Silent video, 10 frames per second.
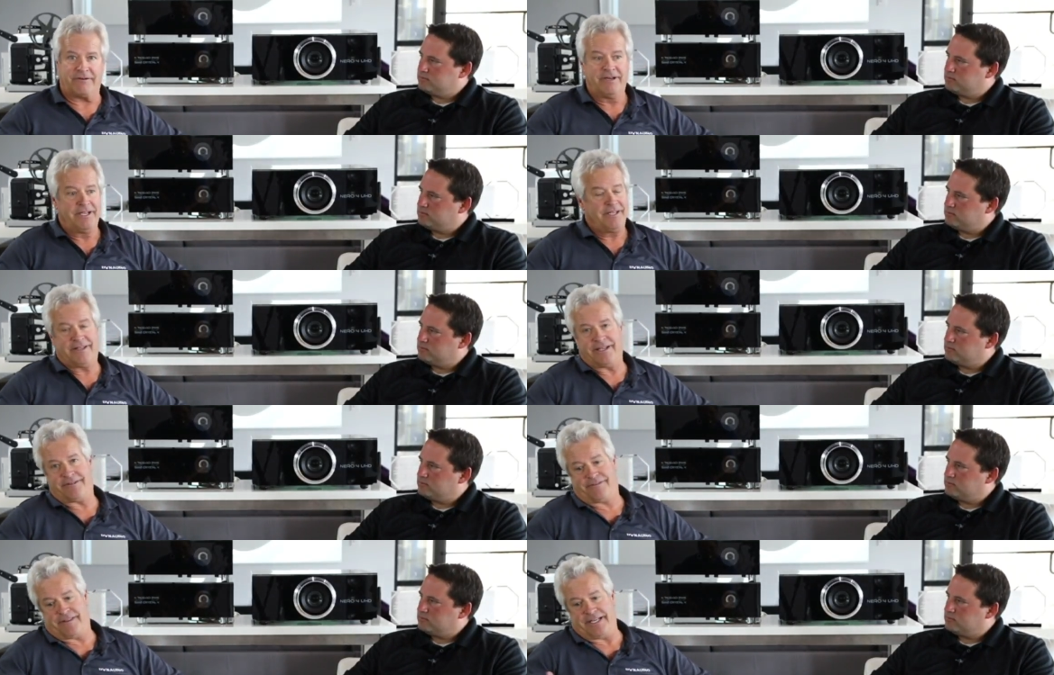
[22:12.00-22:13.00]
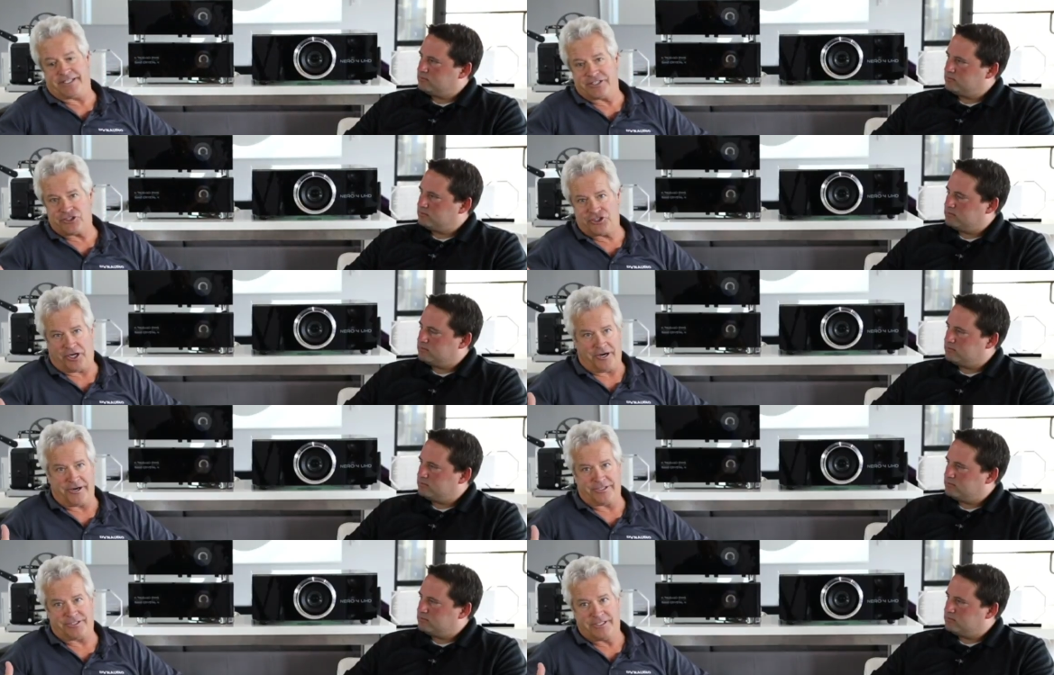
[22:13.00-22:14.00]
Speaker 1: or the thing
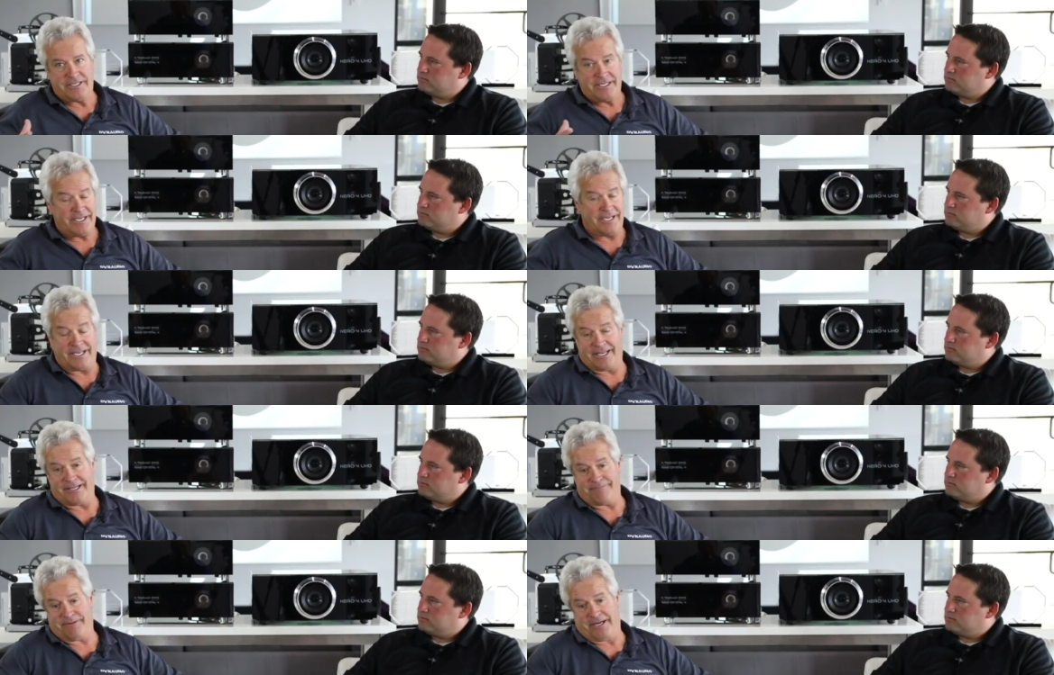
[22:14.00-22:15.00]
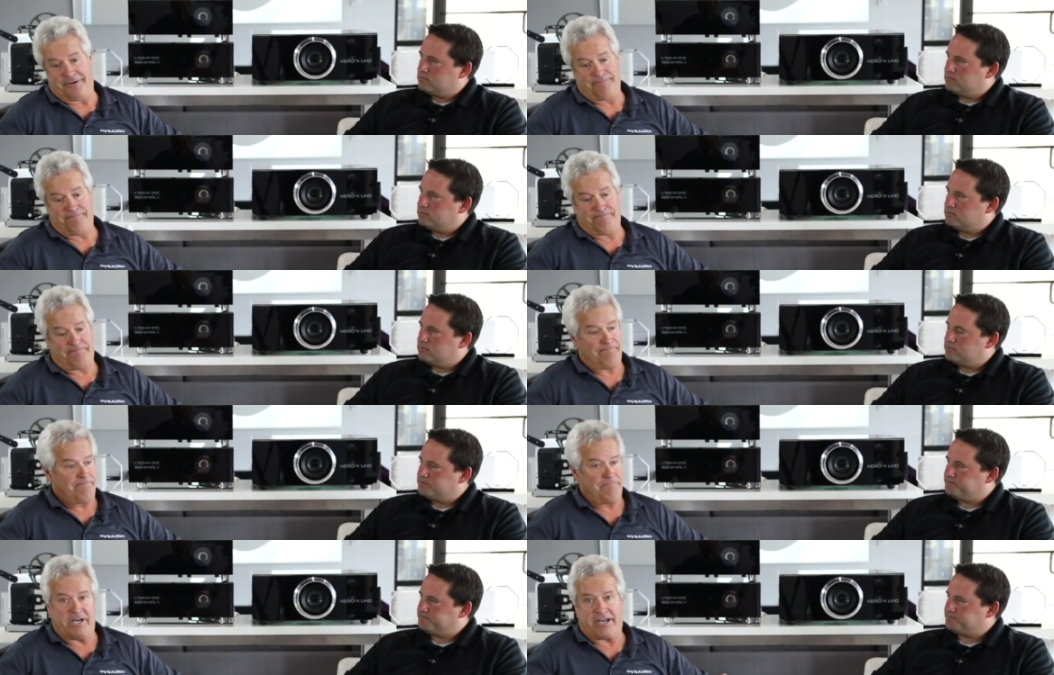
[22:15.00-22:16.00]
discharged, and you know,
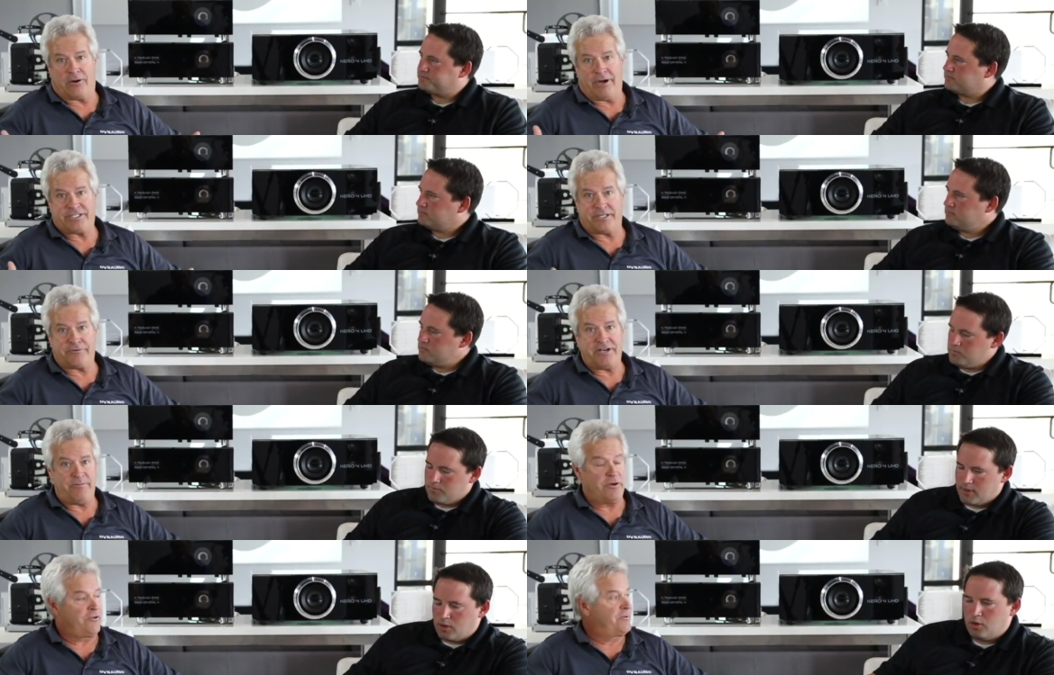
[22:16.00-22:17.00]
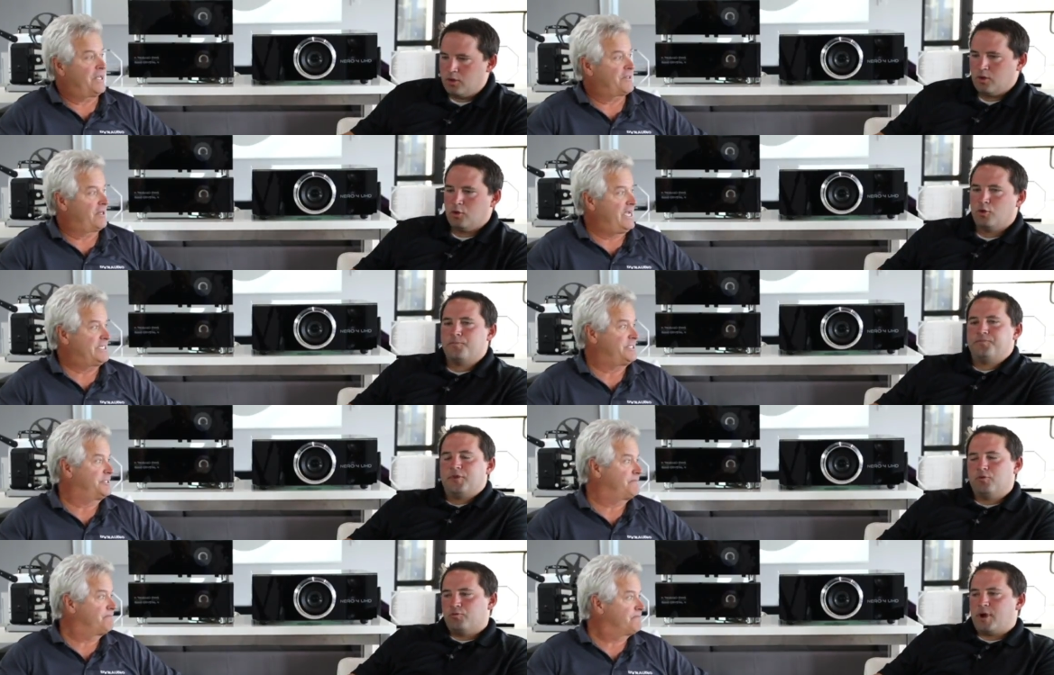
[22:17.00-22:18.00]
you're not going to watch the 3D movie without the
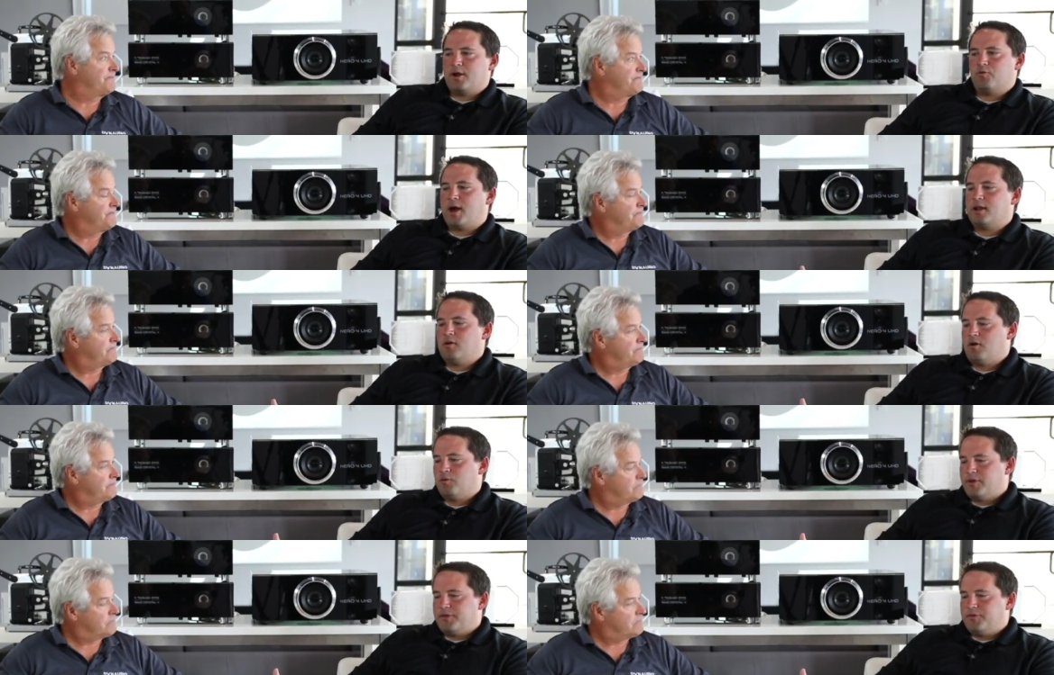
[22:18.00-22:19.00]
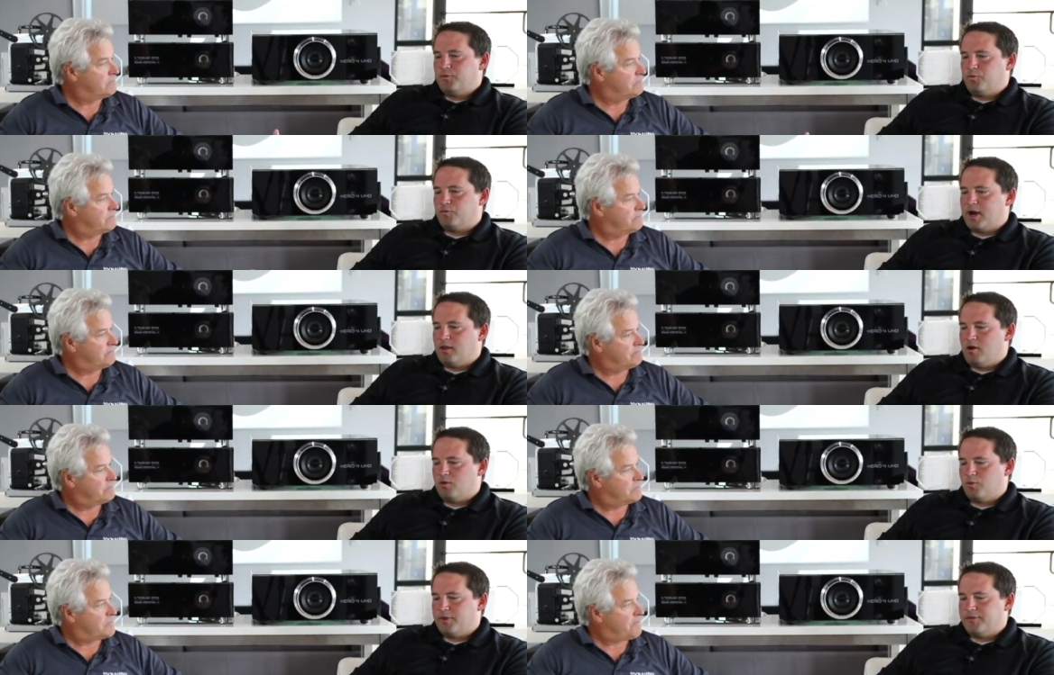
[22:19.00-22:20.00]
glasses.
Speaker 2: Right, right along with, right
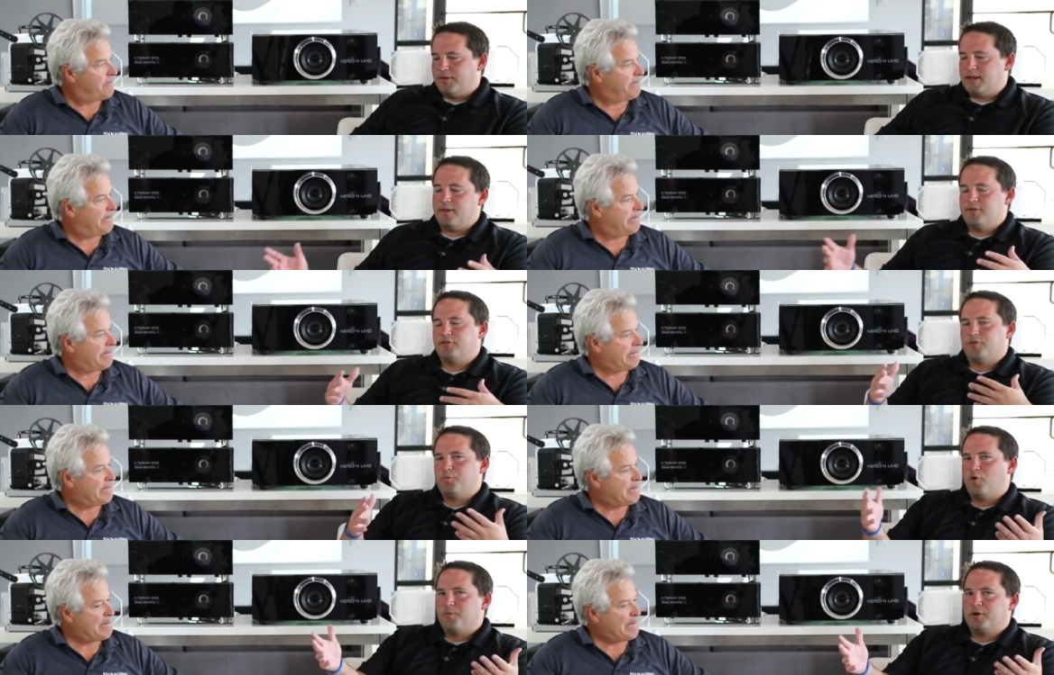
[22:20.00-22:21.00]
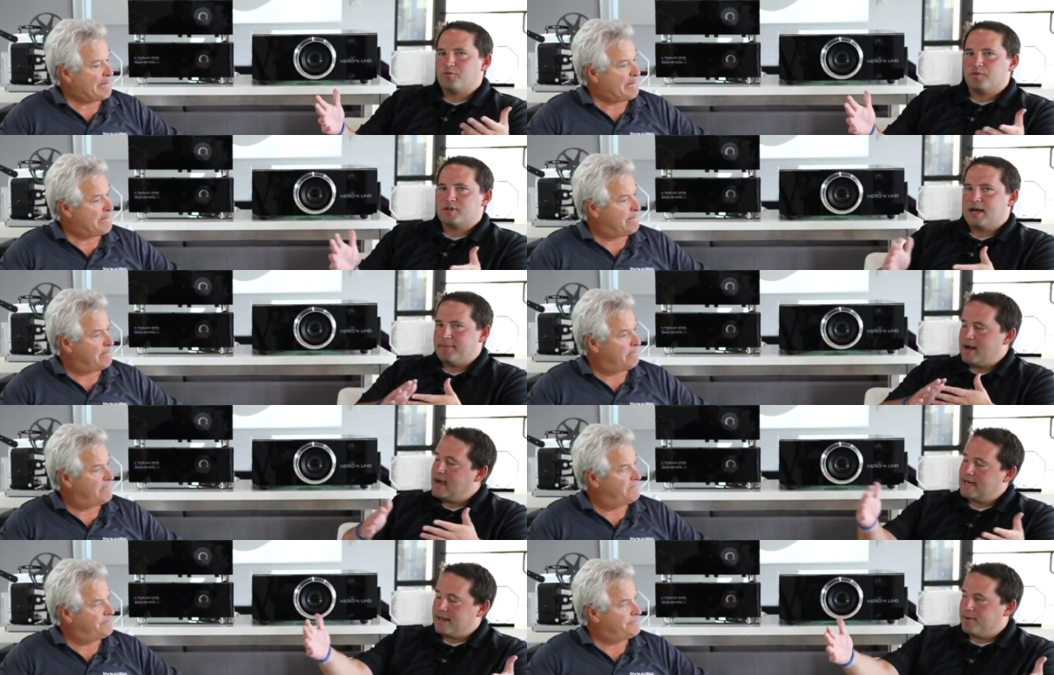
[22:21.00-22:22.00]
along with, and, and this is important because when we're talking about
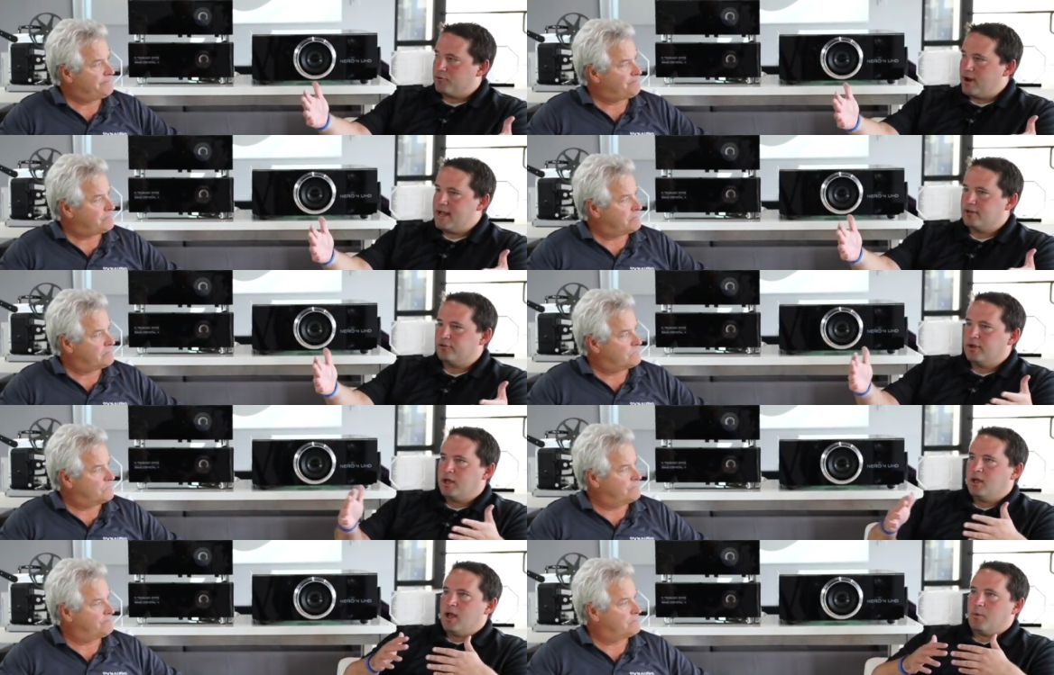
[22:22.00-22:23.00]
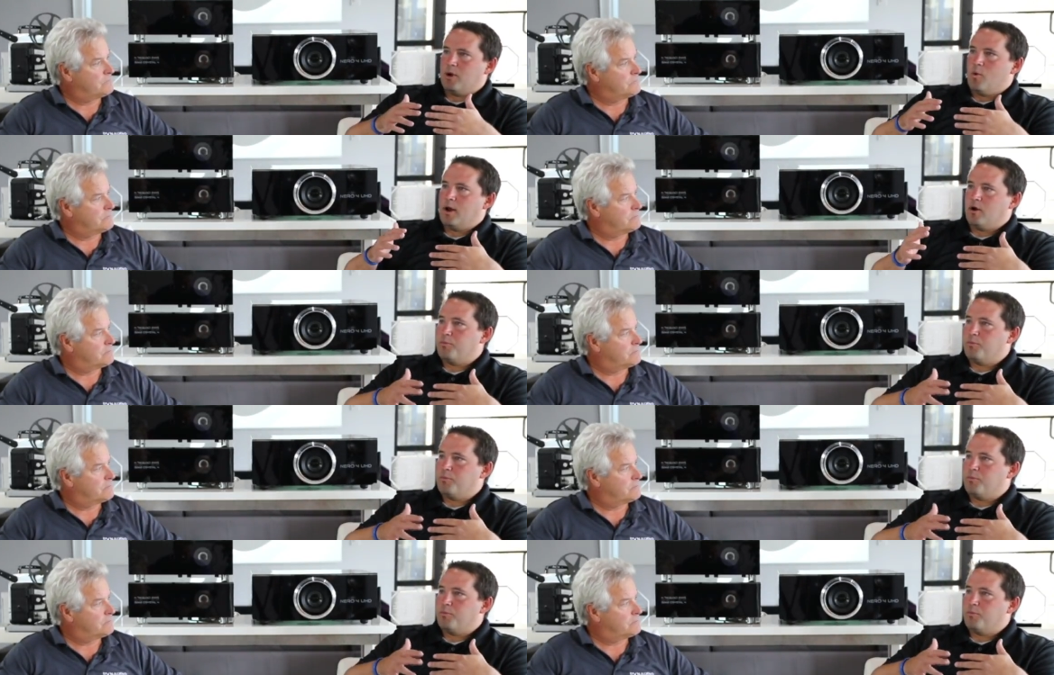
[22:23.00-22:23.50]
high dynamic range, mm -hmm. and we don't want our